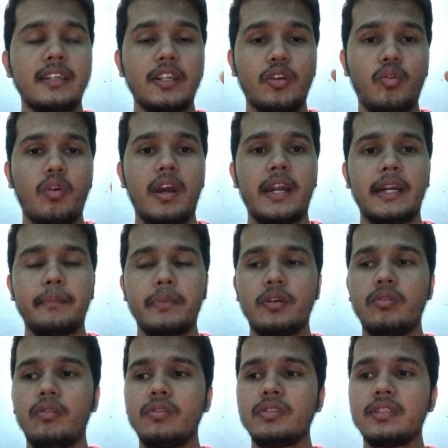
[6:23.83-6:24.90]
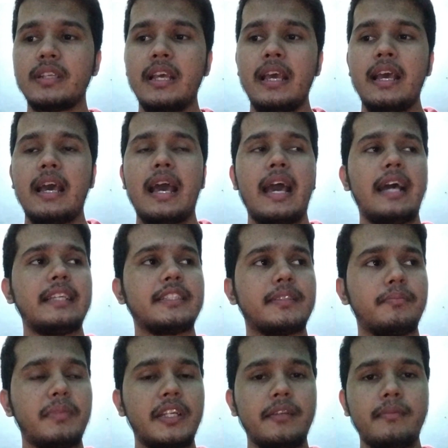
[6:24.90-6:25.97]
required, because
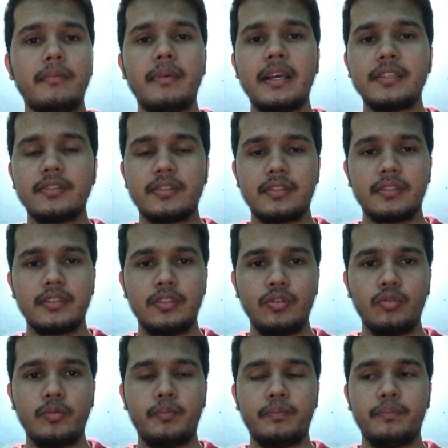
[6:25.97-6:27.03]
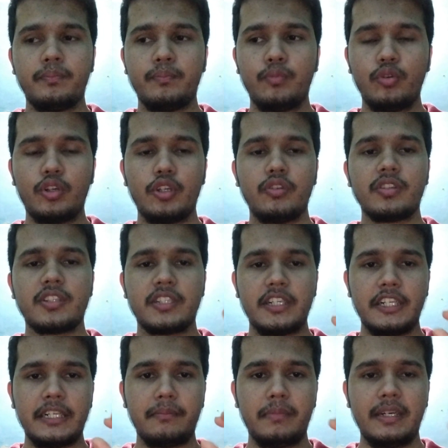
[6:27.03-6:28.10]
as minimum as you put your
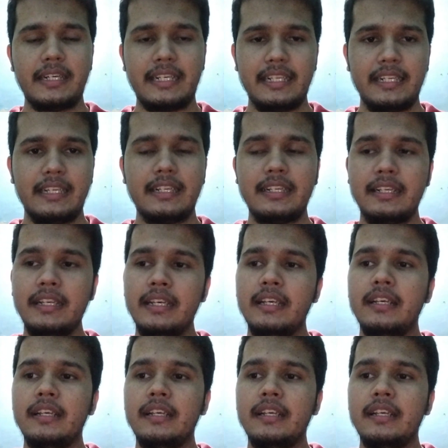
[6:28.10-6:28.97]
study material,